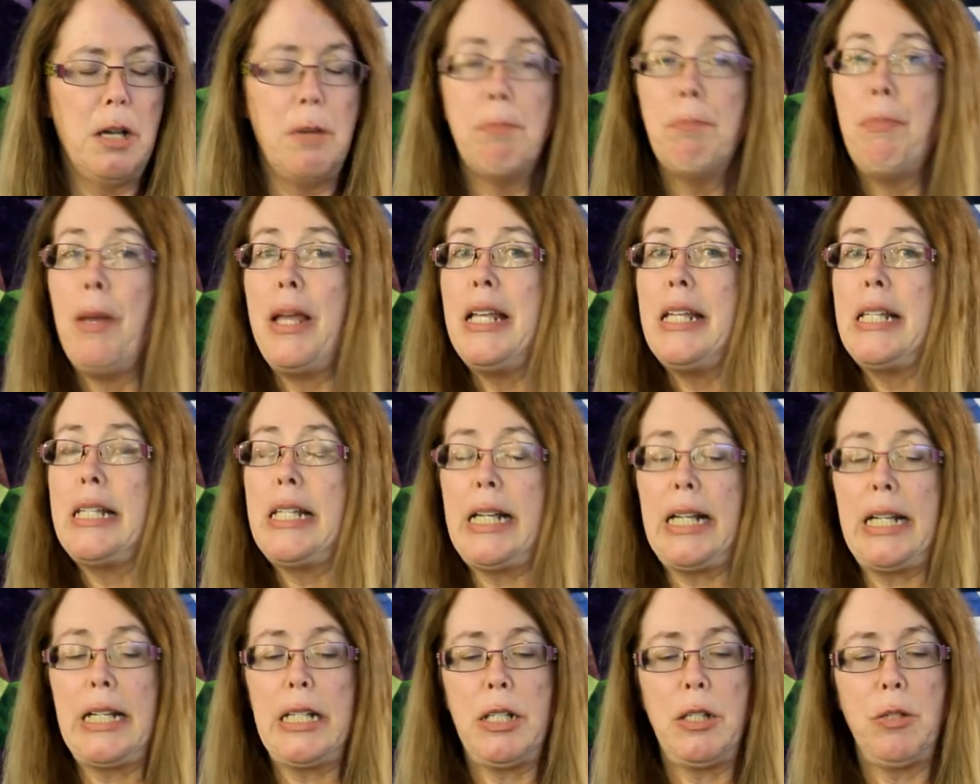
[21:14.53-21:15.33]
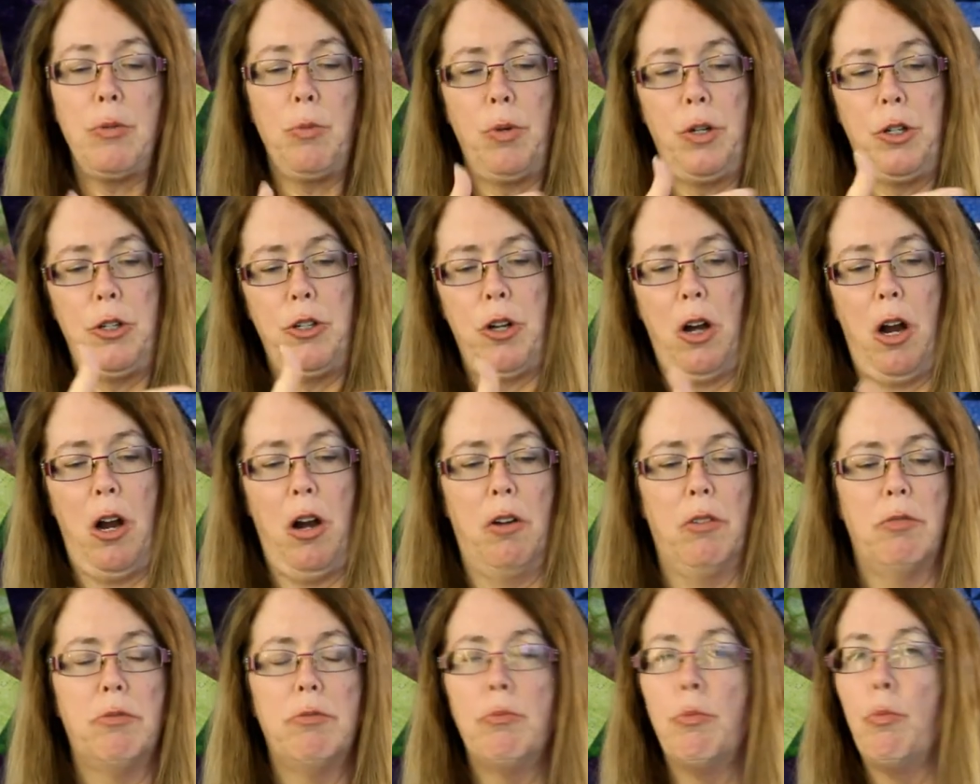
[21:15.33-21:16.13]
basics, which
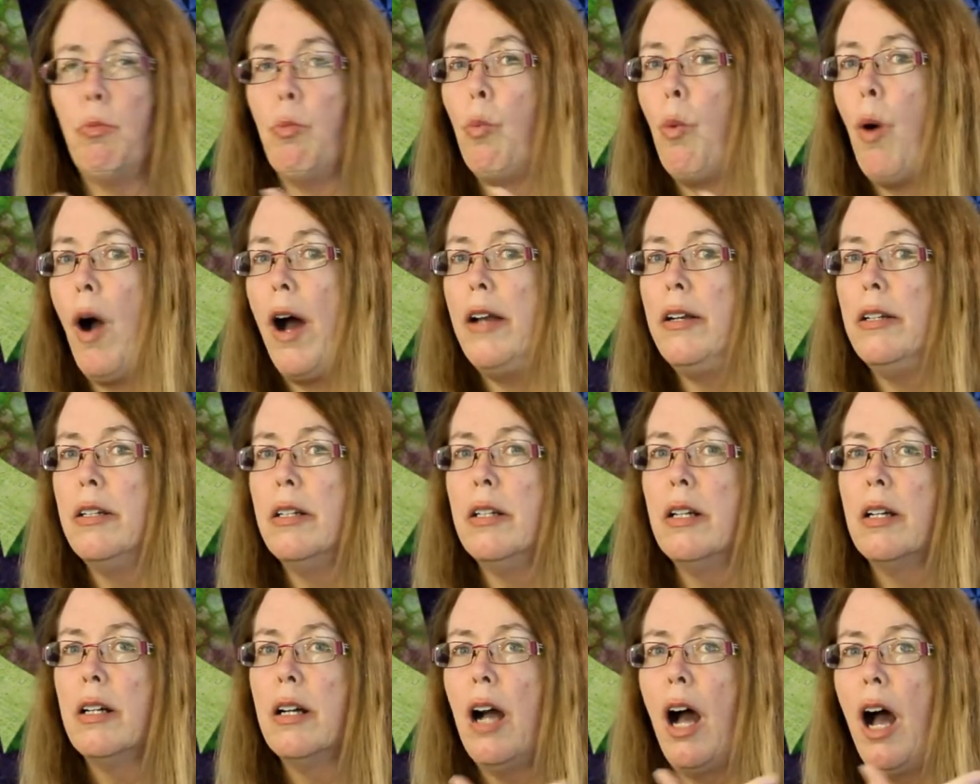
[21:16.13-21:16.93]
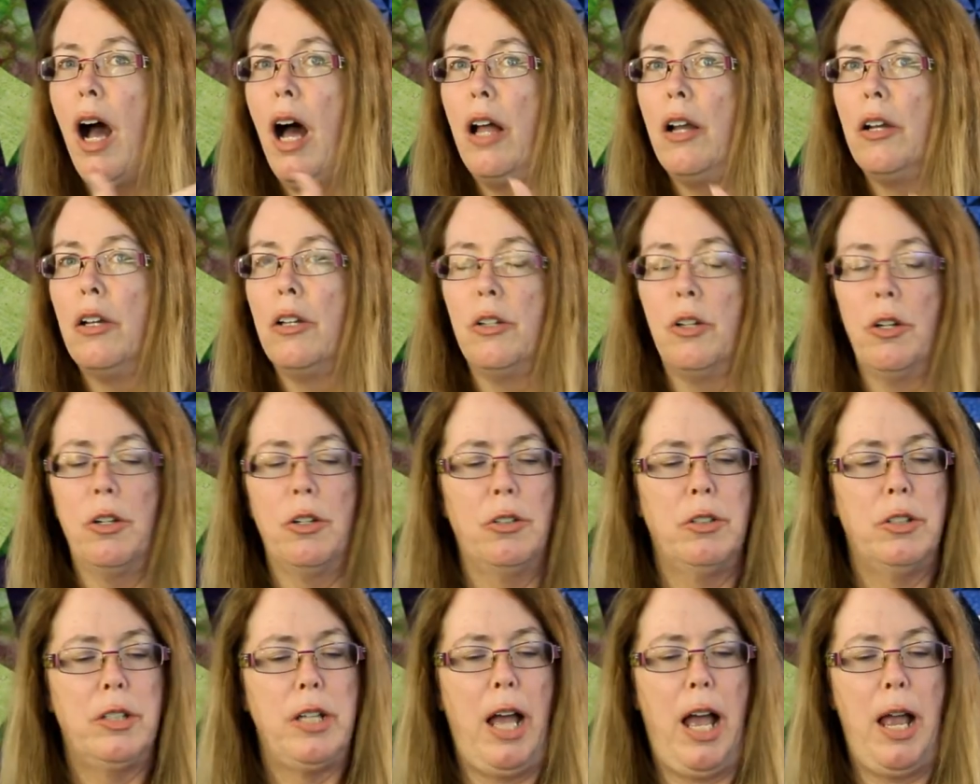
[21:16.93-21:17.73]
are one
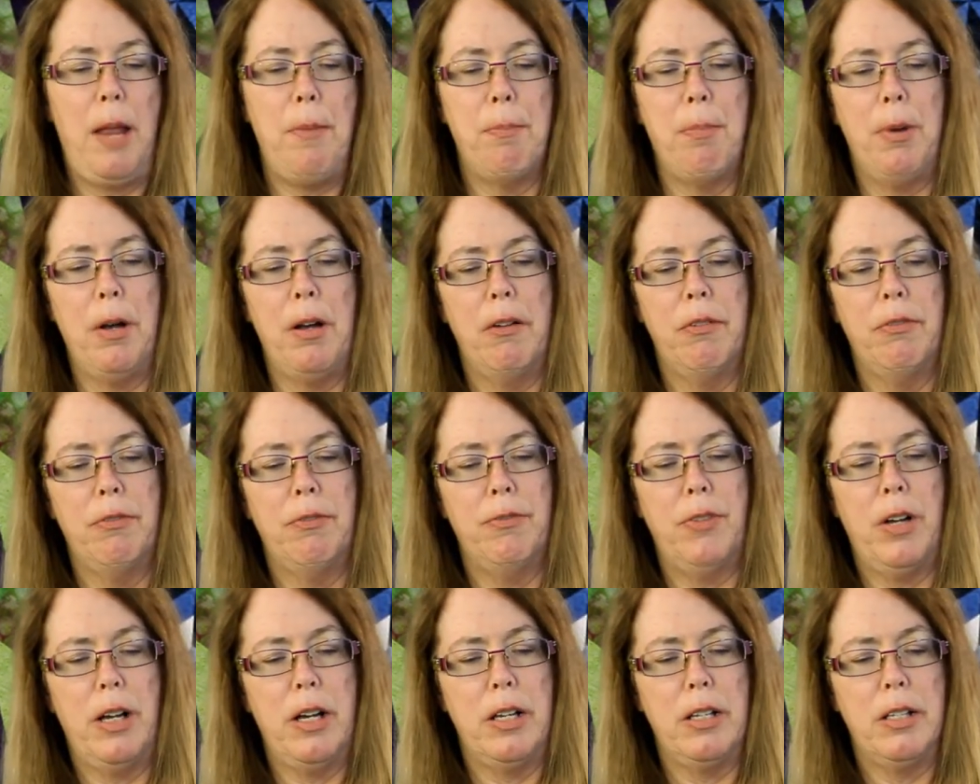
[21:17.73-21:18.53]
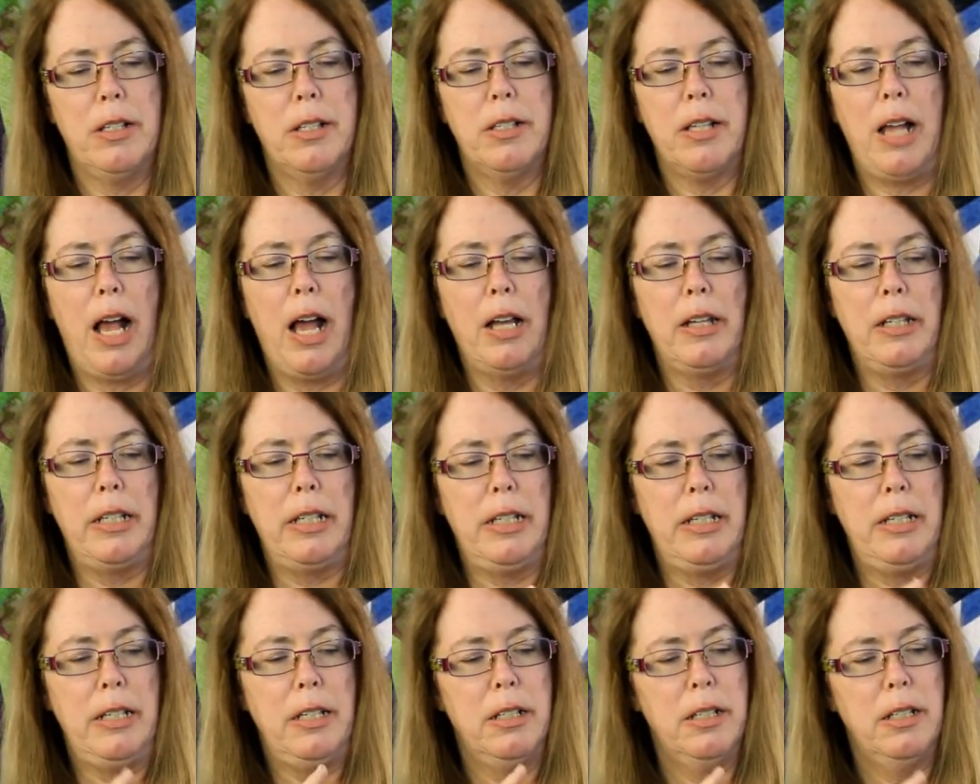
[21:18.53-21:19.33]
color type of
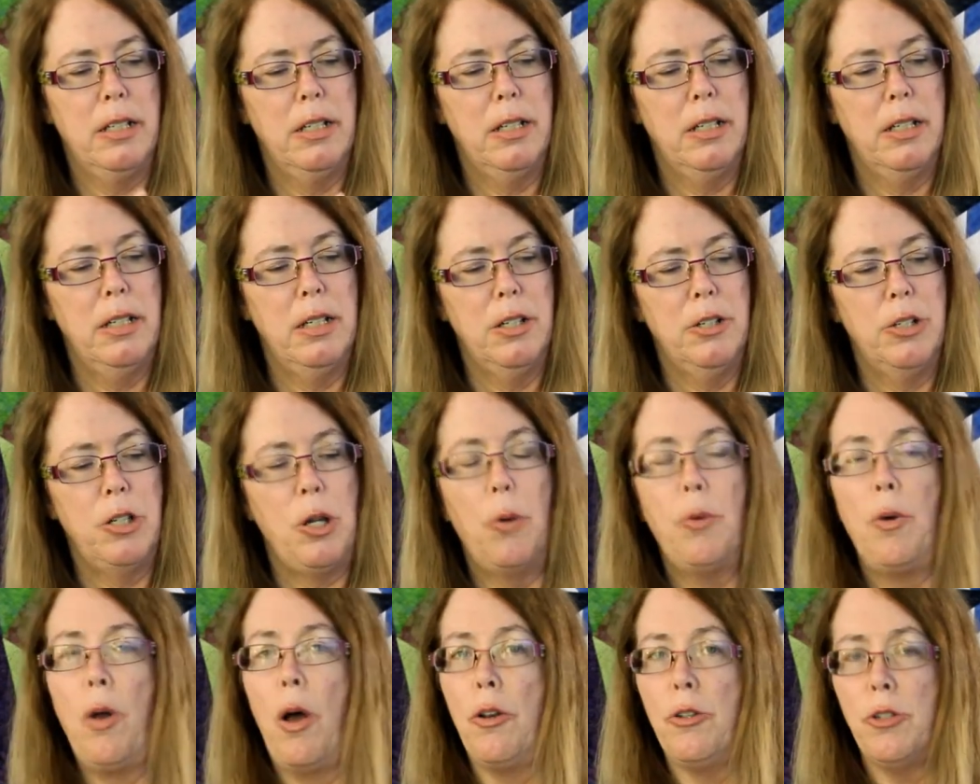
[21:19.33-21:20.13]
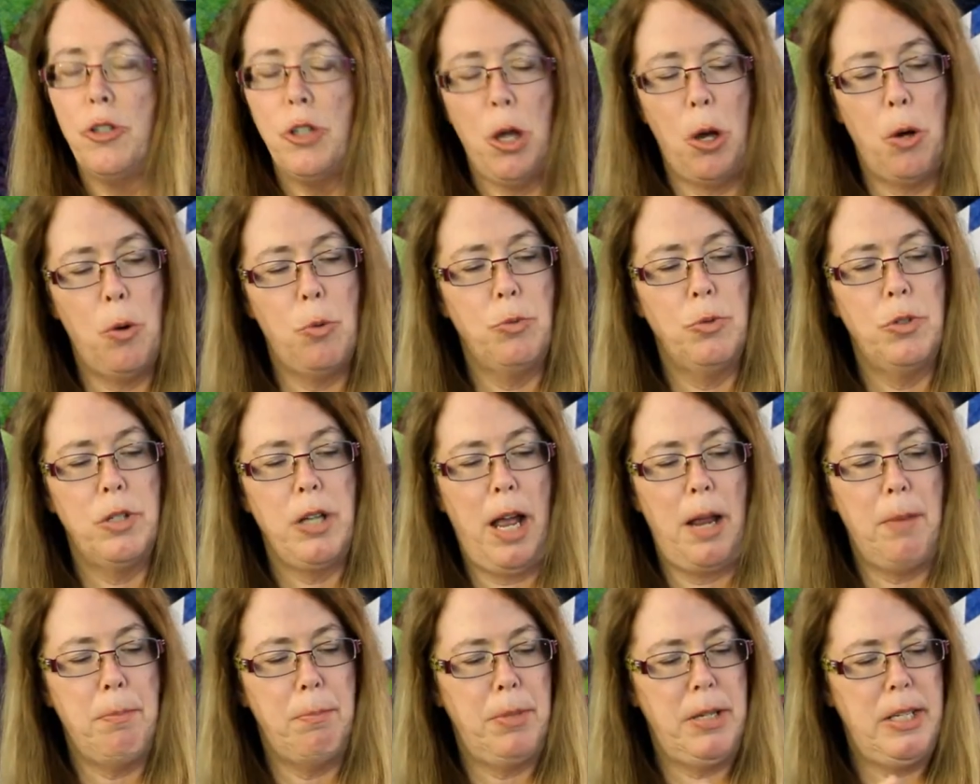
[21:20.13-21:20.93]
solid tone-on-tone
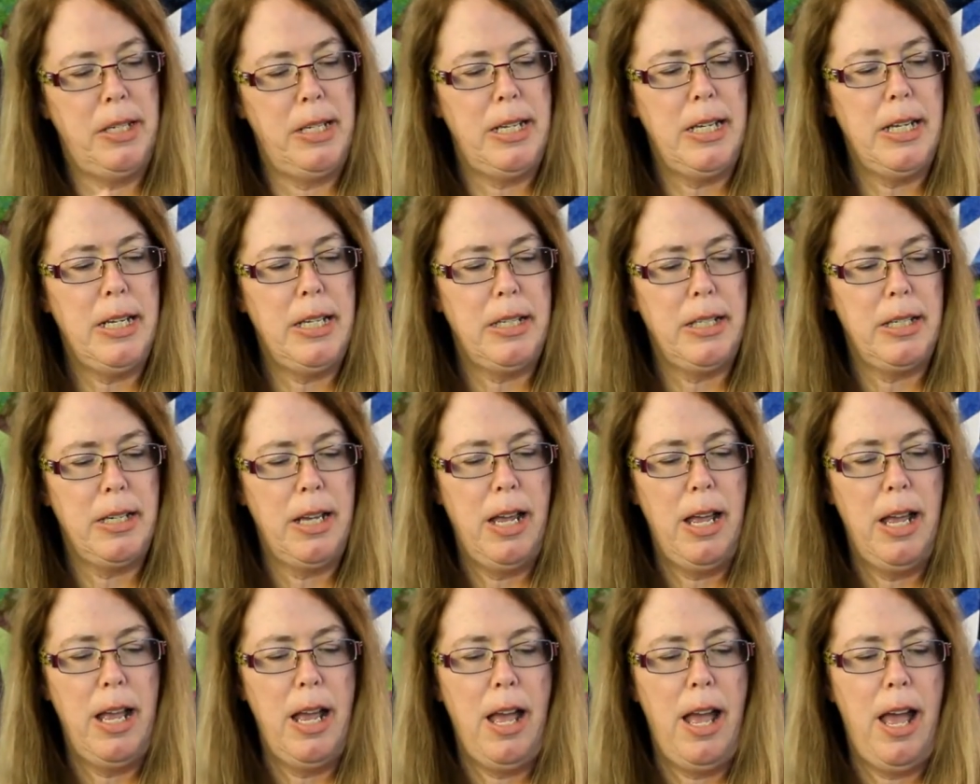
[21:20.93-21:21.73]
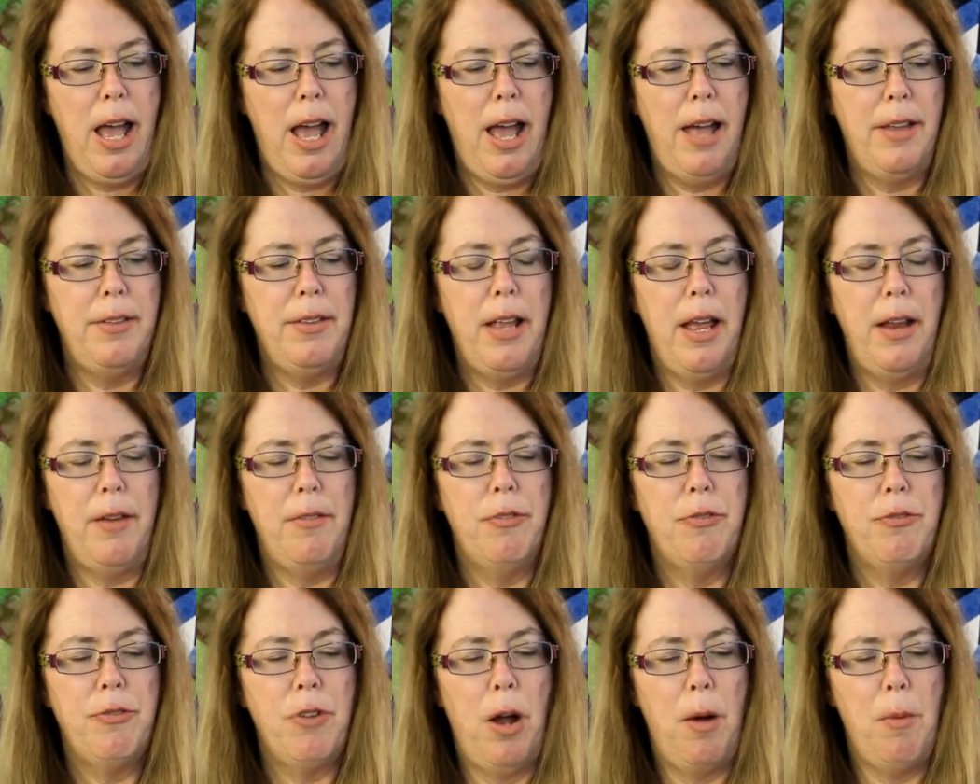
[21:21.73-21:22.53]
type batiks. And then
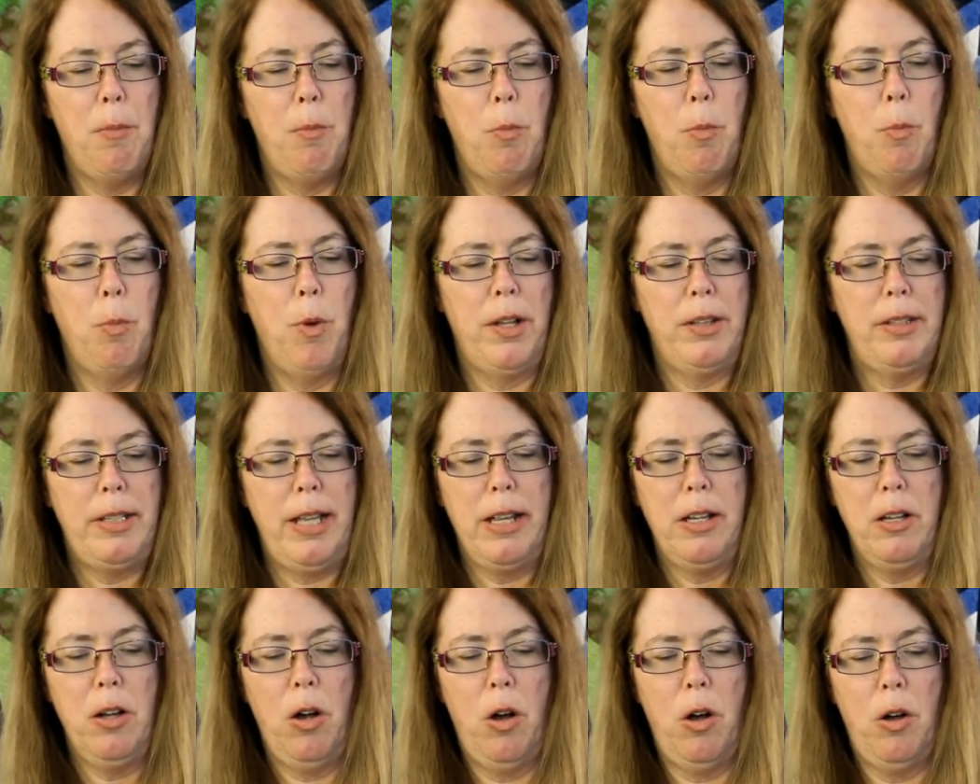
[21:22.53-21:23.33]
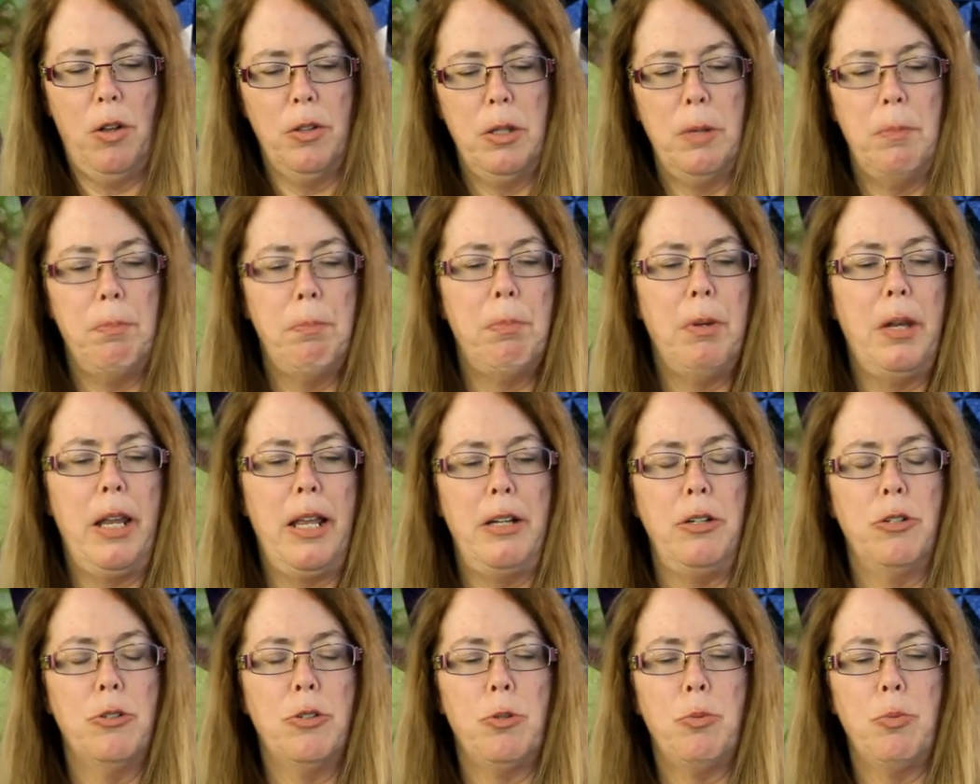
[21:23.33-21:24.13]
from what they call the
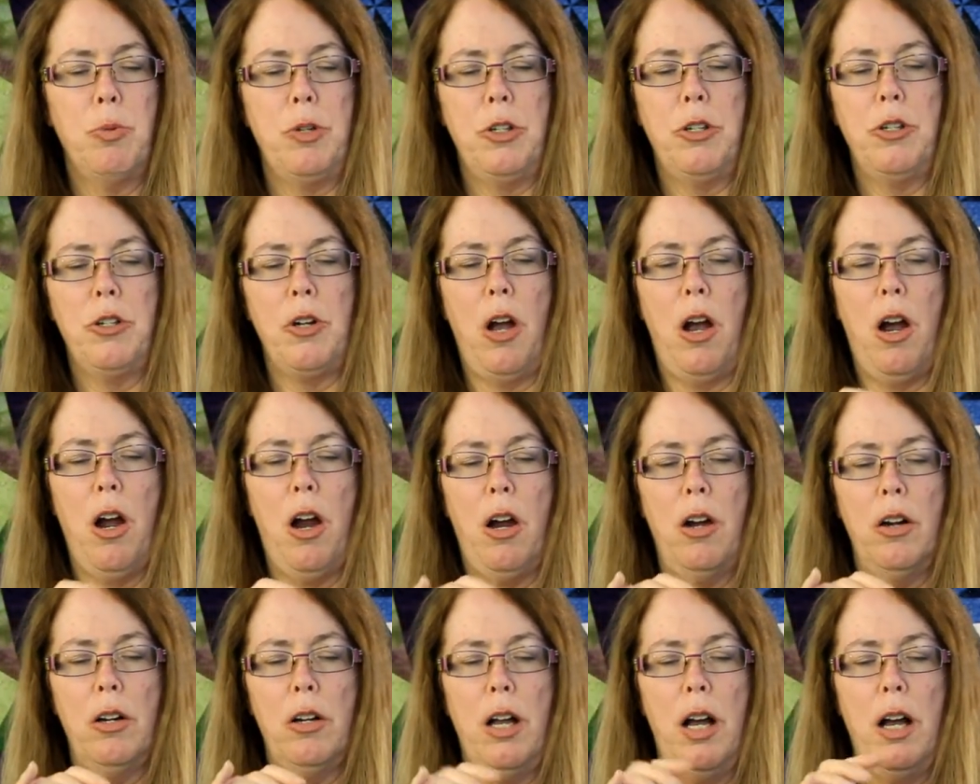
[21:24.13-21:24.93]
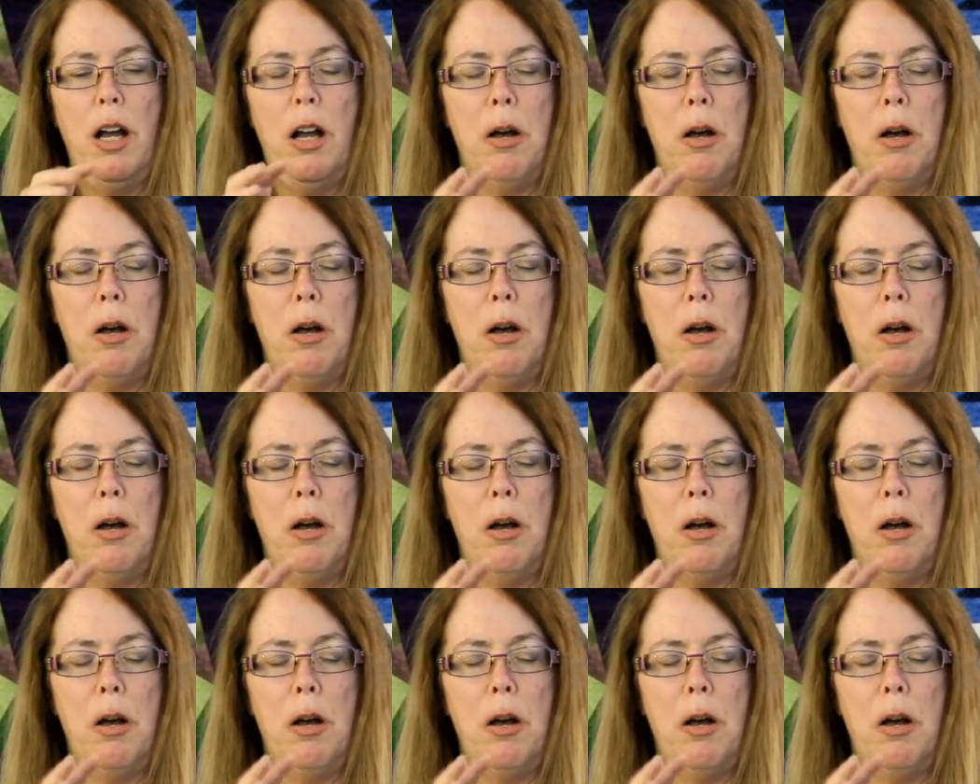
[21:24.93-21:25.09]
blenders, which are